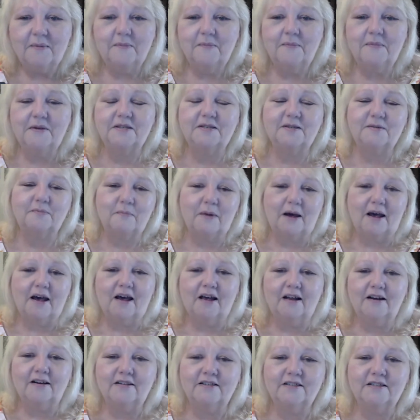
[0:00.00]
Miss
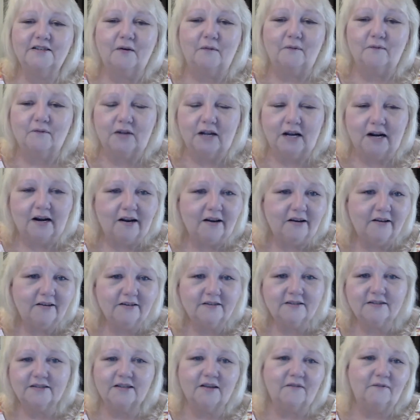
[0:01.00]
Pat, you're so funny.
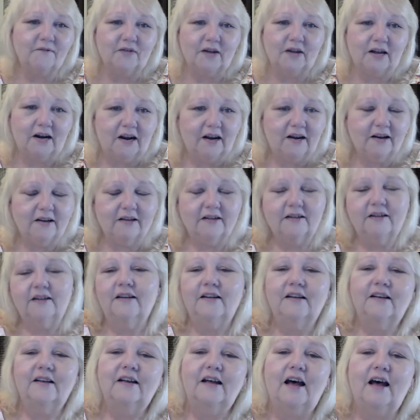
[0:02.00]
It's so funny.
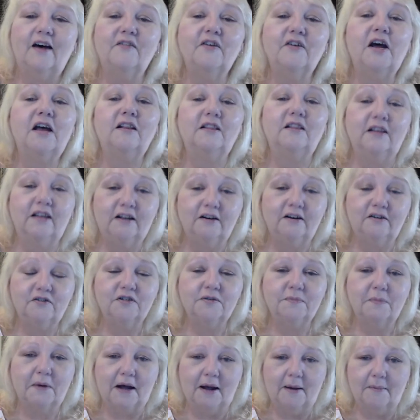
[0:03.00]
I've got
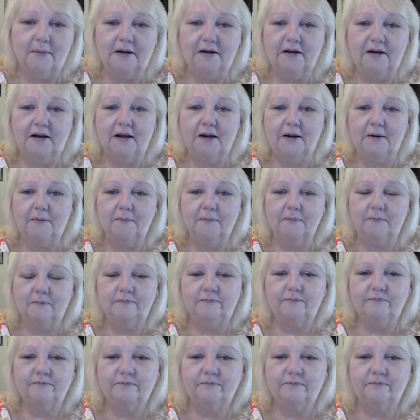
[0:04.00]
letters behind my name.